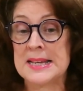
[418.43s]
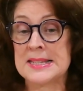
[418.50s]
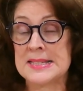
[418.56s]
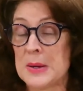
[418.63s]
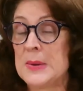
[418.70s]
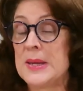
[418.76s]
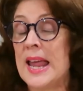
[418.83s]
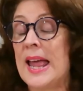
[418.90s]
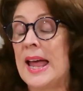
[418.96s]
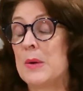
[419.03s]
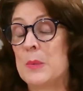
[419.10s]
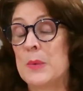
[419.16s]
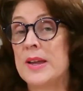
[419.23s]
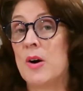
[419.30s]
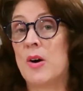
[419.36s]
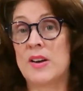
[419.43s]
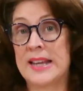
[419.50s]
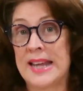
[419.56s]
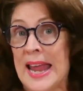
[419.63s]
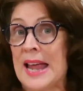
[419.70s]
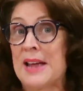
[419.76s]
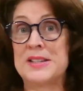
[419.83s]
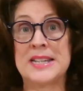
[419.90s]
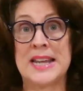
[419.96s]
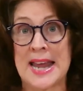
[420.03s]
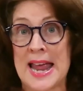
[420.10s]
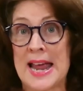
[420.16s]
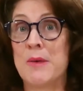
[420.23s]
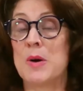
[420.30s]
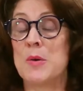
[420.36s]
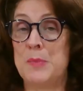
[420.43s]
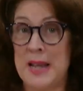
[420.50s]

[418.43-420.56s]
So yeah, we are counting our